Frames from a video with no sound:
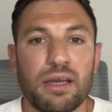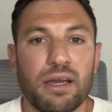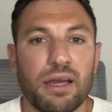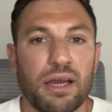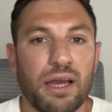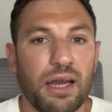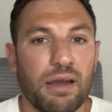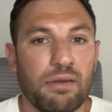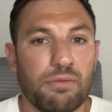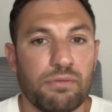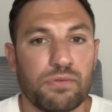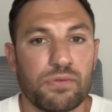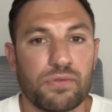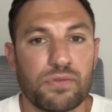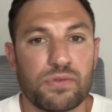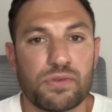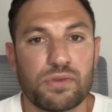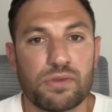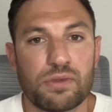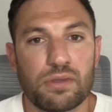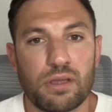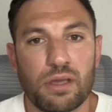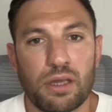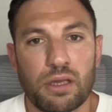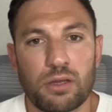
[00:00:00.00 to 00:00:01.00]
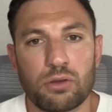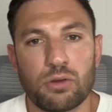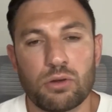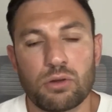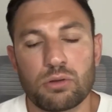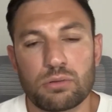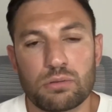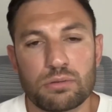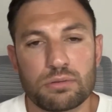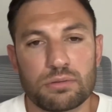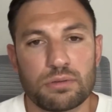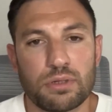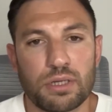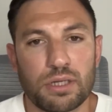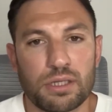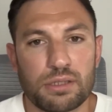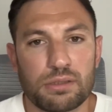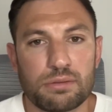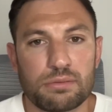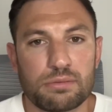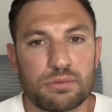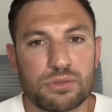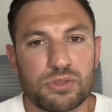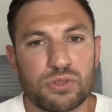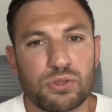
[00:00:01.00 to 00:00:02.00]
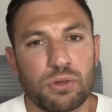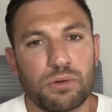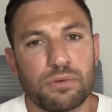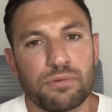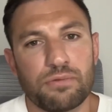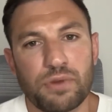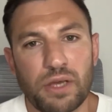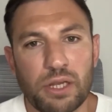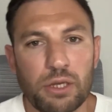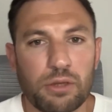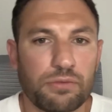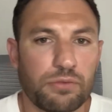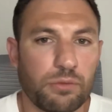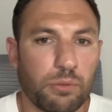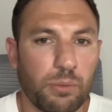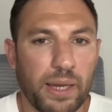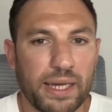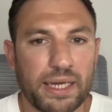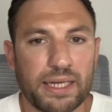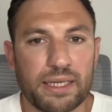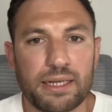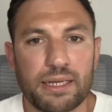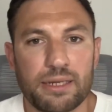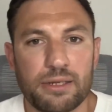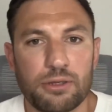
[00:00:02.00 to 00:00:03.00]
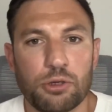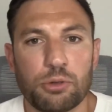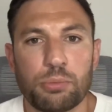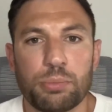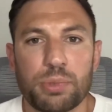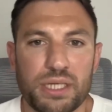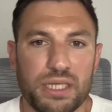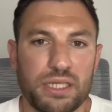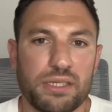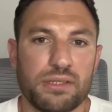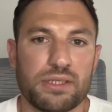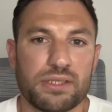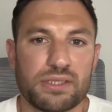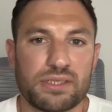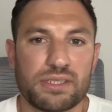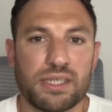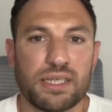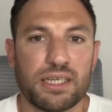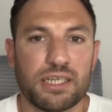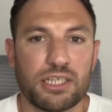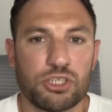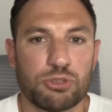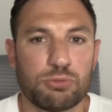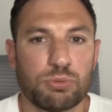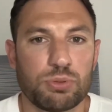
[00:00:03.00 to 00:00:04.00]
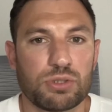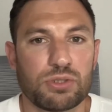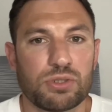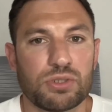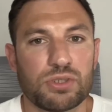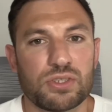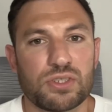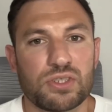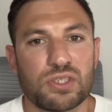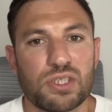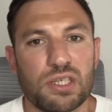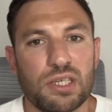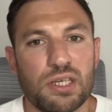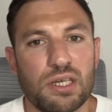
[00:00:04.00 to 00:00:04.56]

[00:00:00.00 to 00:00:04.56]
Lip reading: And I sort of fell off the wagon a little bit at this stage, because